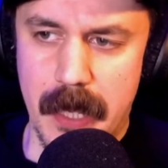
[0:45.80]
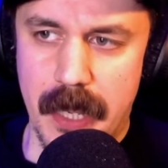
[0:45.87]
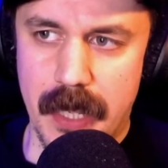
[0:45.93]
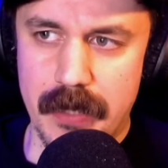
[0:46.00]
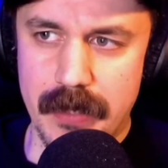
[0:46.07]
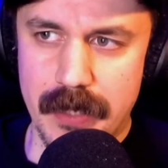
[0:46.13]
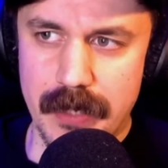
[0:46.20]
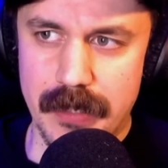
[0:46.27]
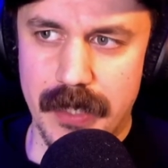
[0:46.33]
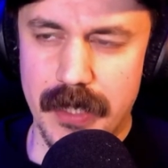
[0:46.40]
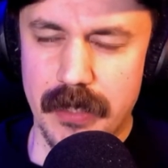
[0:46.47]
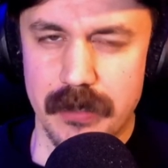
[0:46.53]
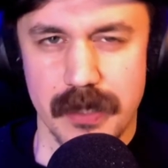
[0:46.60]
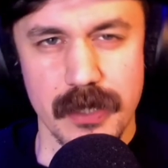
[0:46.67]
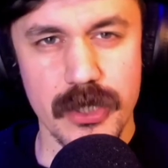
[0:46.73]
And then in
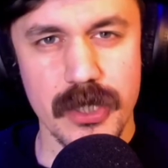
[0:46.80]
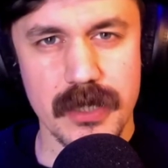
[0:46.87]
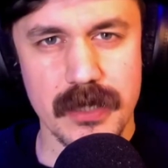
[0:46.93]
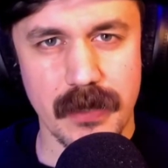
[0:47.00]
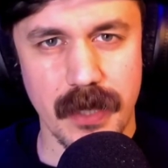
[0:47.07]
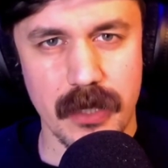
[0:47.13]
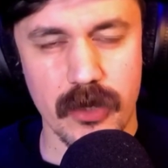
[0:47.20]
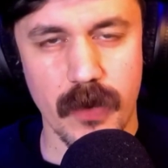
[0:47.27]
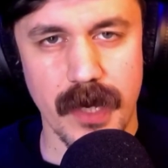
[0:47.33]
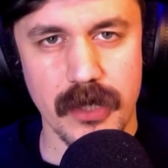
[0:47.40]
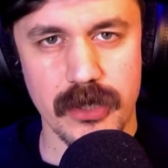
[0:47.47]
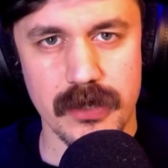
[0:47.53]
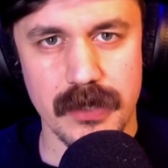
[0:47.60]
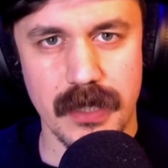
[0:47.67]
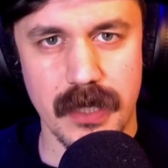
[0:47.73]
addition to that, you
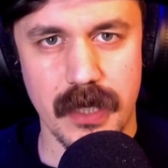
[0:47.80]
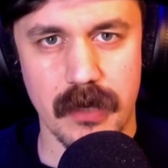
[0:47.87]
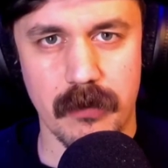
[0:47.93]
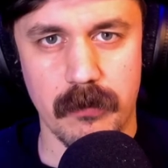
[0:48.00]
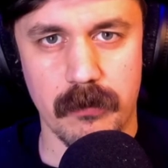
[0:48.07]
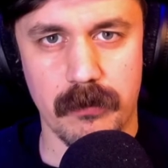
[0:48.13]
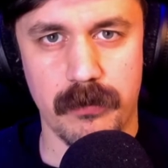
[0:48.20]
actually get